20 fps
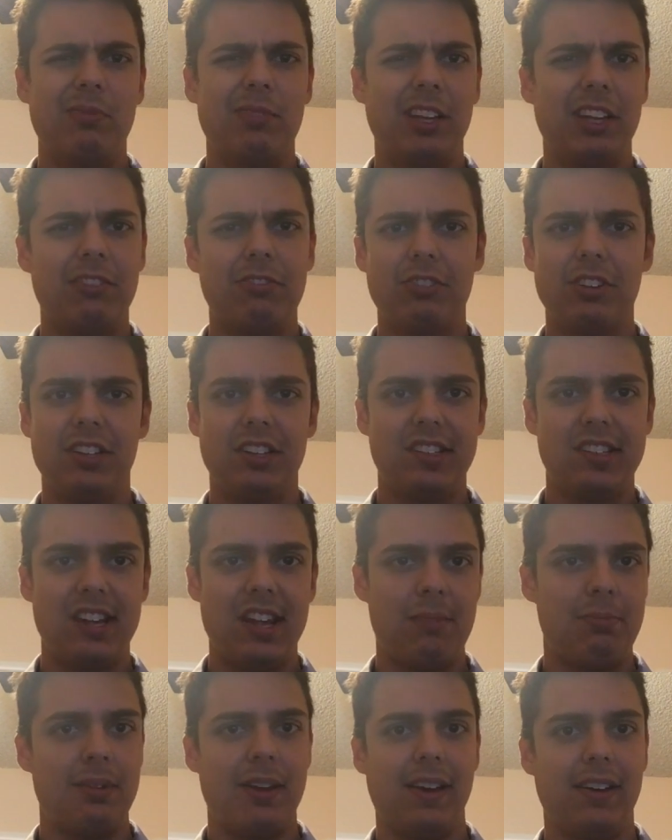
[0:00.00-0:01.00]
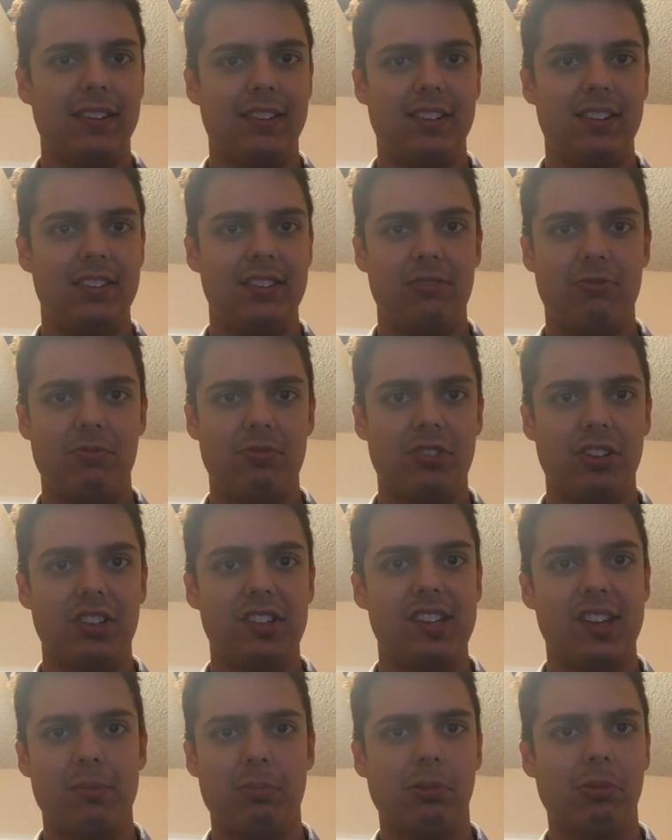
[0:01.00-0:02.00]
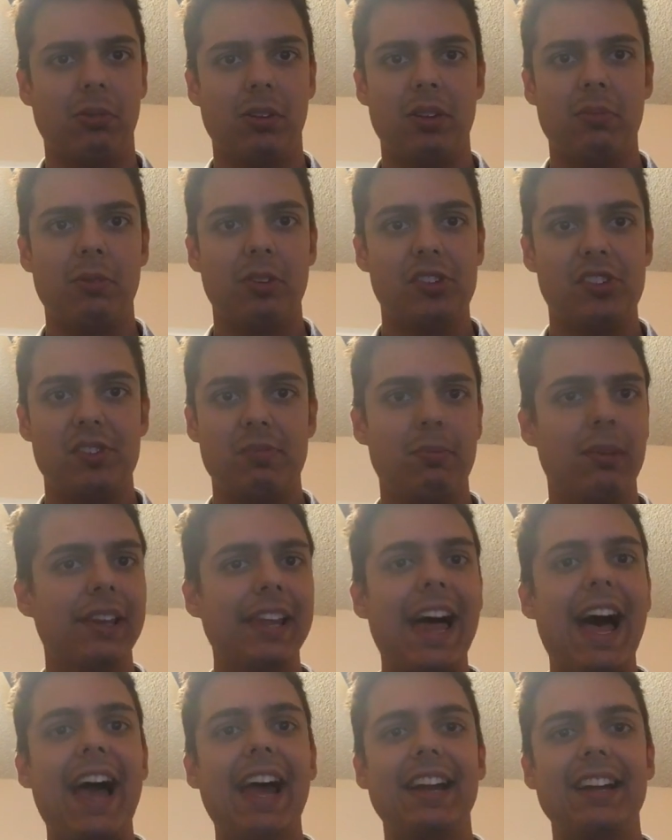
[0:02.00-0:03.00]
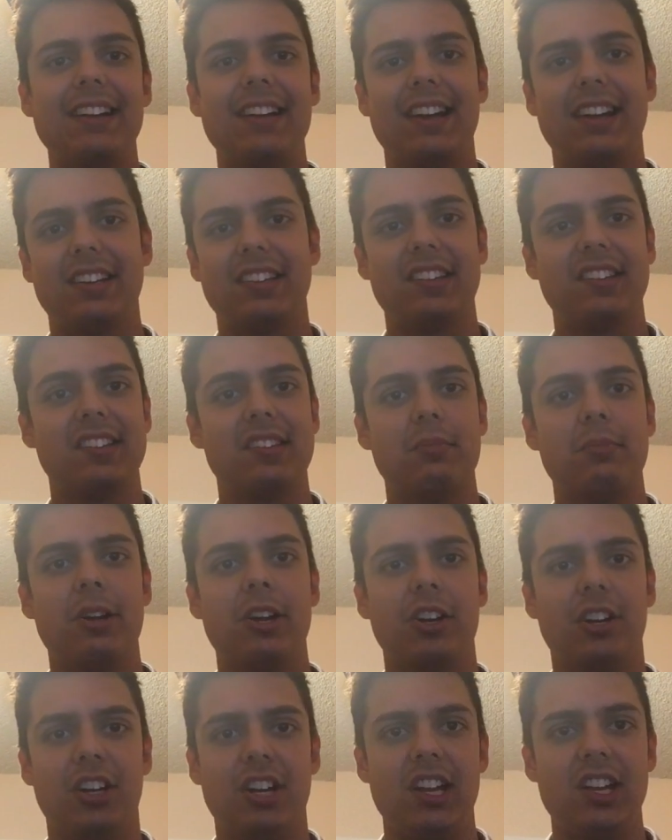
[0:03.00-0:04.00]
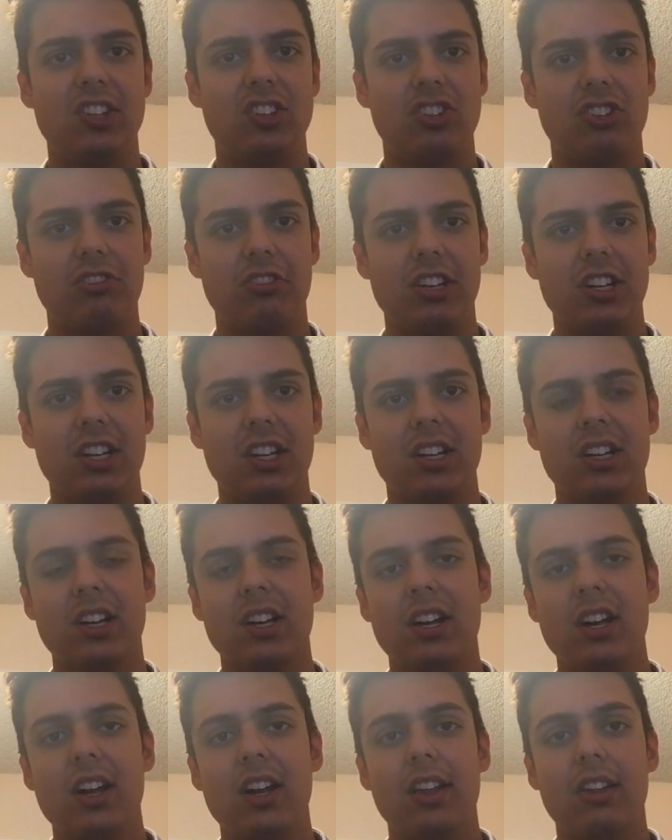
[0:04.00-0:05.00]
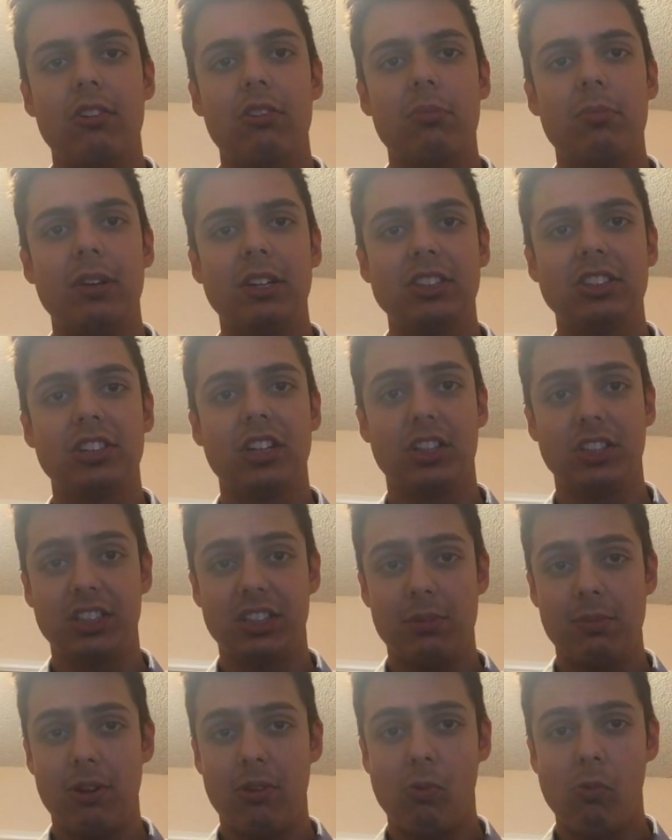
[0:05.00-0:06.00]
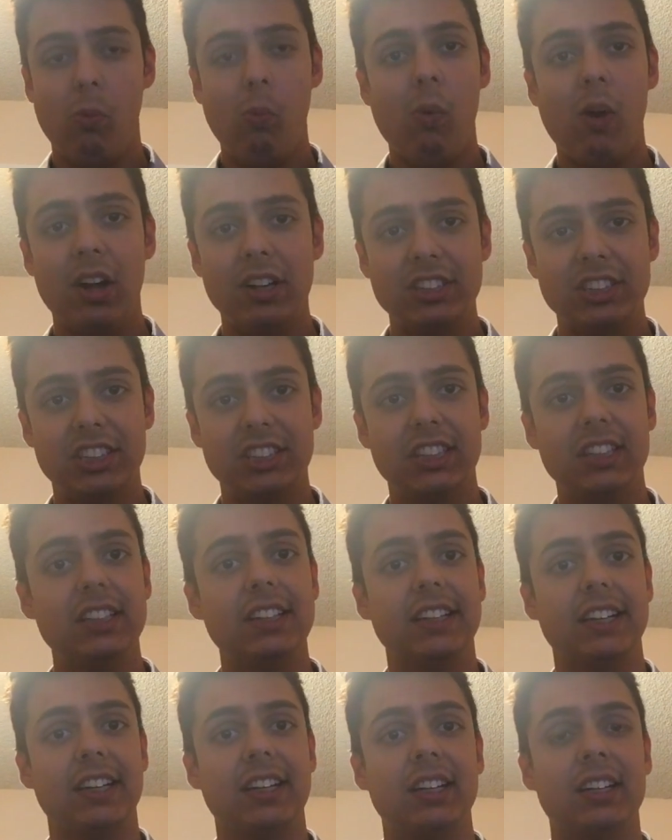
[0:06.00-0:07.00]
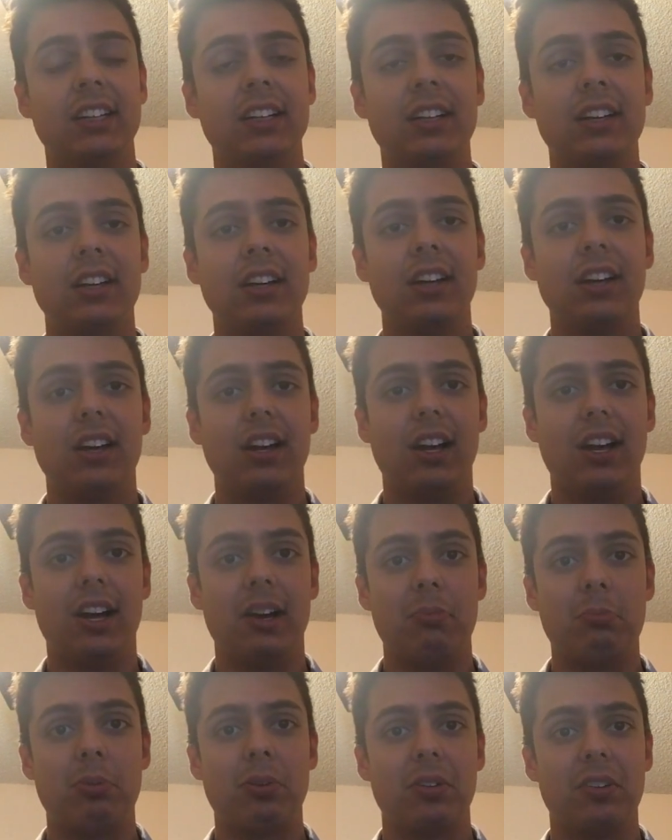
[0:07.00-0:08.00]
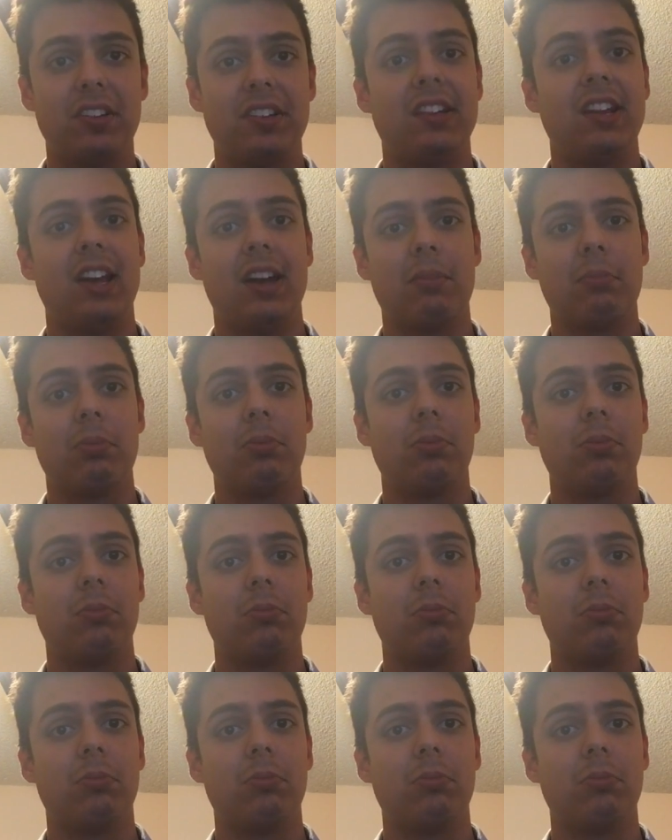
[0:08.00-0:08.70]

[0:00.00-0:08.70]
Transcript: Like for the Stamp Act, for example, one of the most maligned taxes in American history, they were being charged about 1 shilling per stamp,